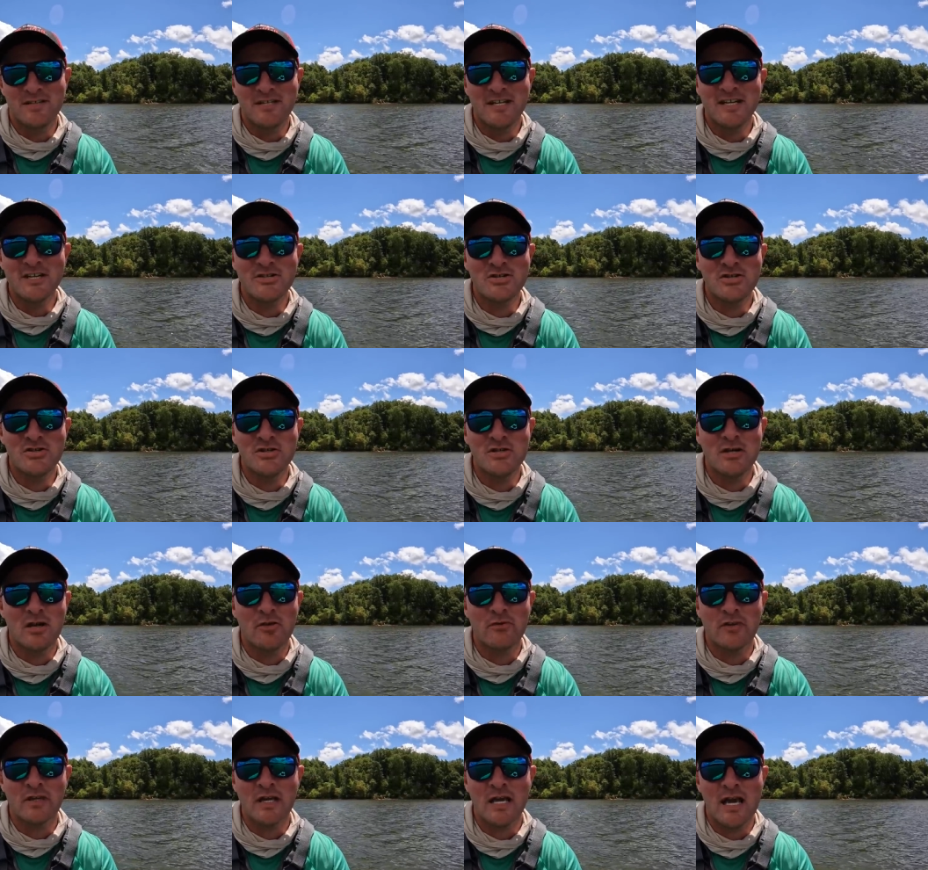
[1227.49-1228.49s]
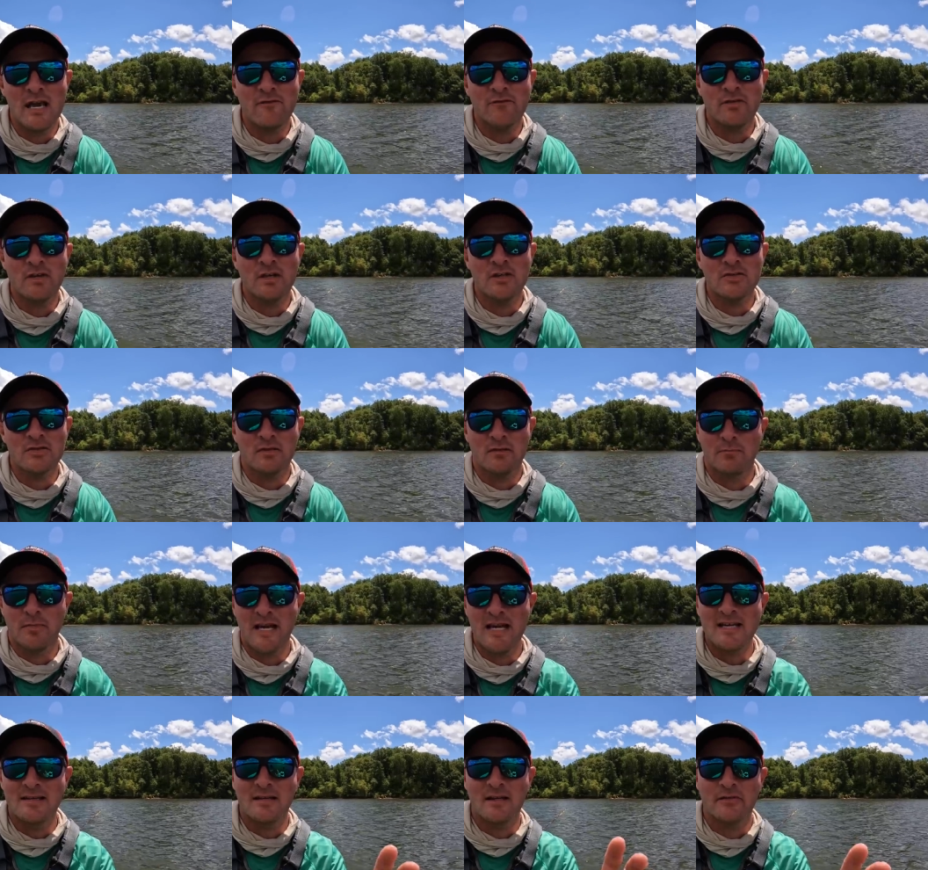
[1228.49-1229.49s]
intentions, you know, the catfish, the
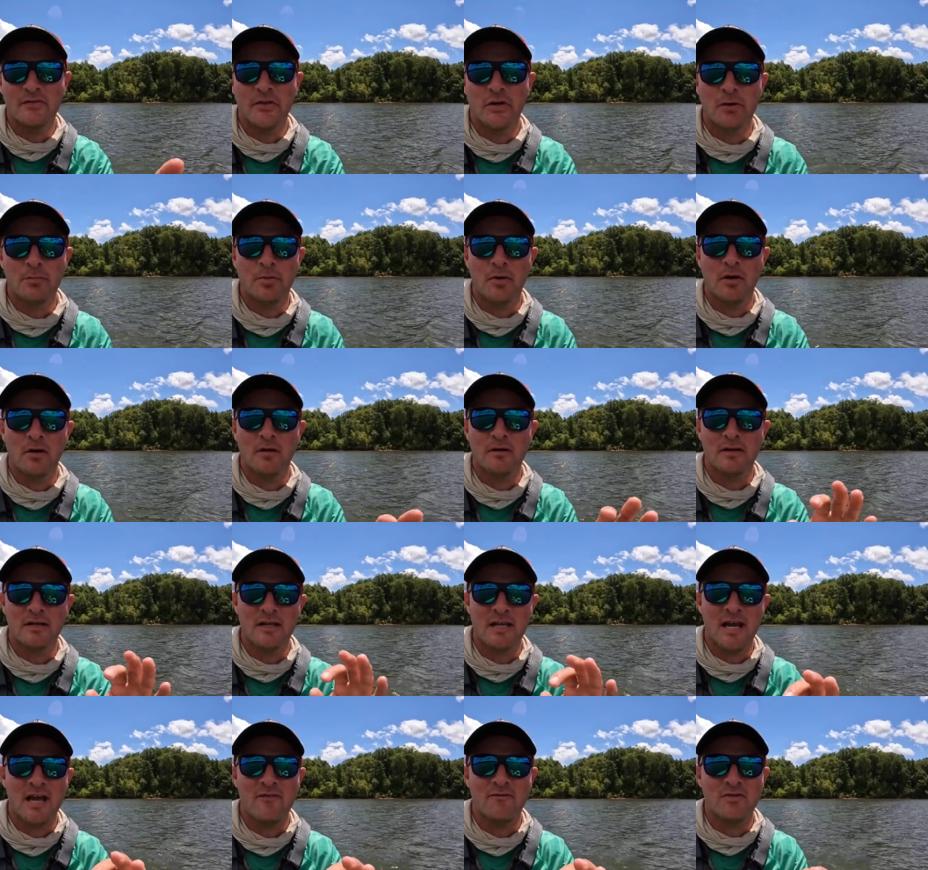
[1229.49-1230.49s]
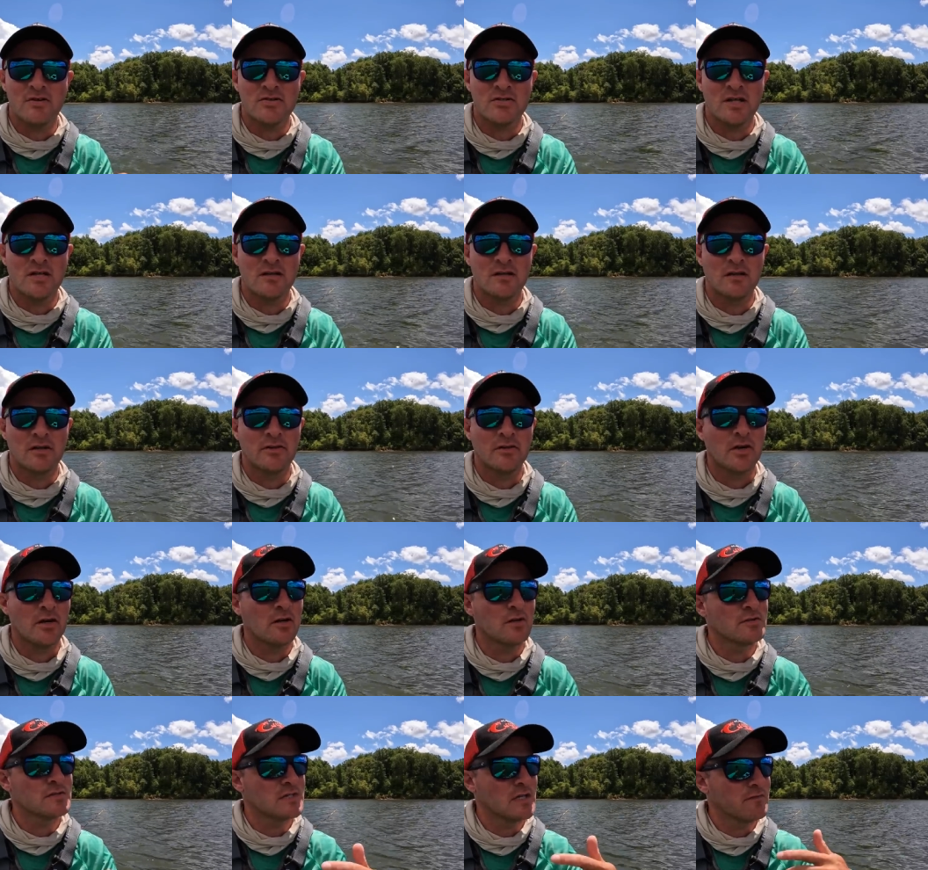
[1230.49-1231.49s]
bait did their part, the catfish ain't done
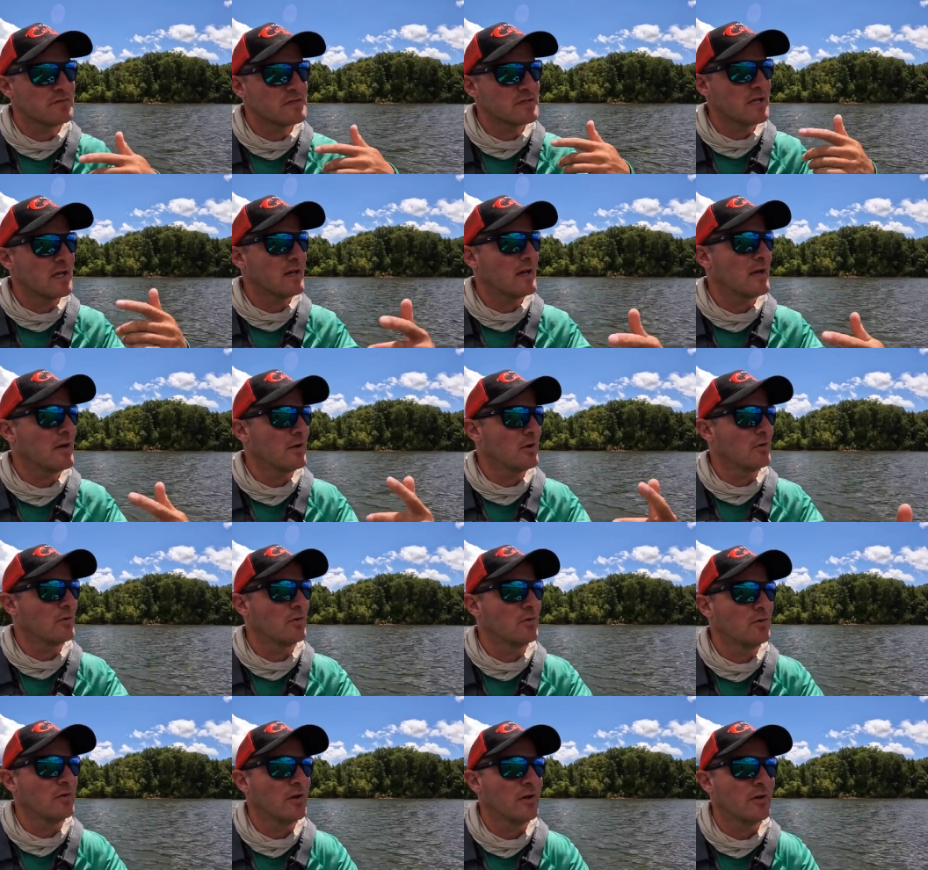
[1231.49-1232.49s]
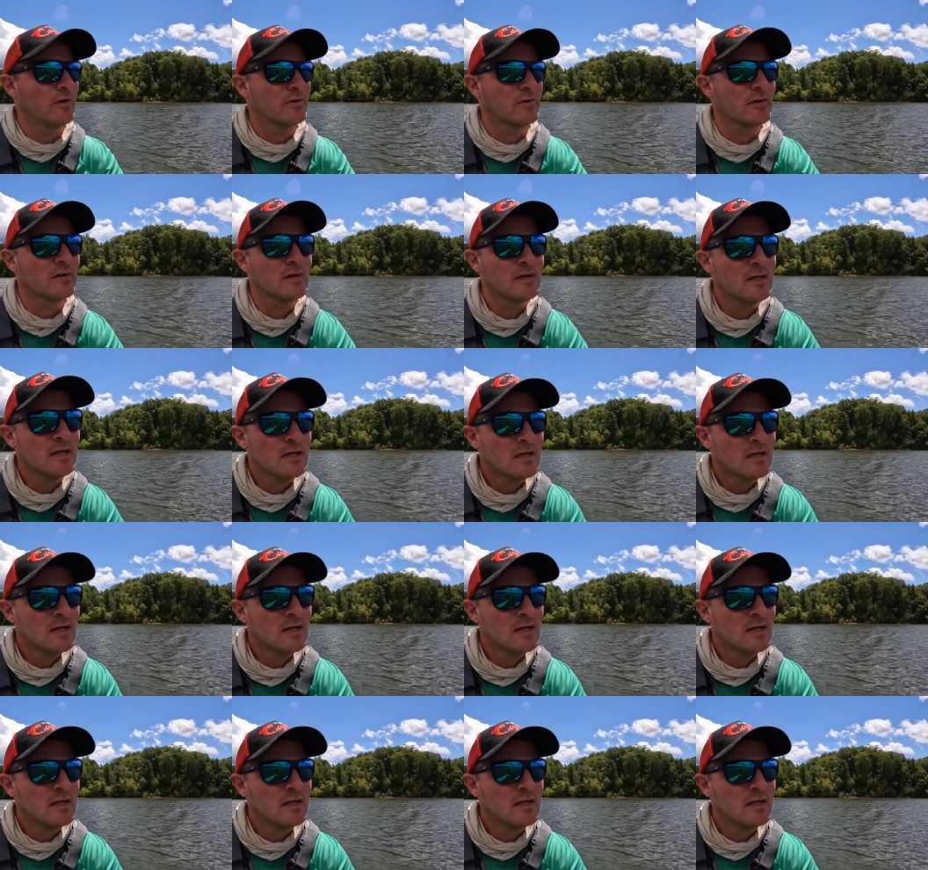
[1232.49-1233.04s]
theirs, so I've stayed out here a little longer.